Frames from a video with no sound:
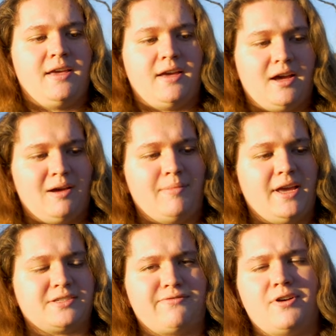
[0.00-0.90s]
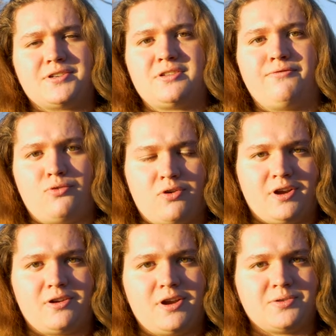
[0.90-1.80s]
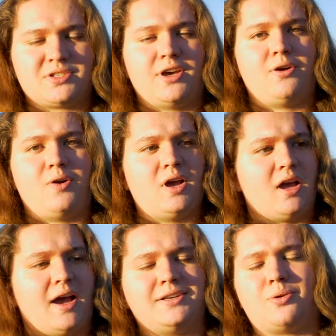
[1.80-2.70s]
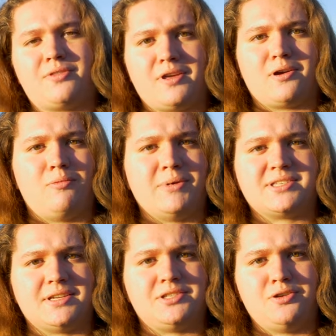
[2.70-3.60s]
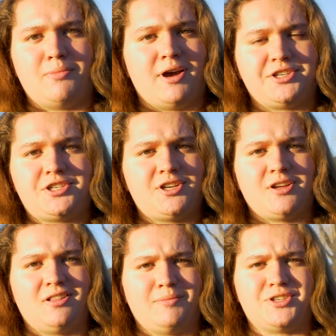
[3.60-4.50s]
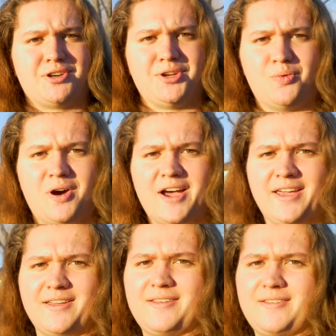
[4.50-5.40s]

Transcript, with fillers: Um, as far as the four runner goes, though, I don't think I'll miss it too much. Let me show you why.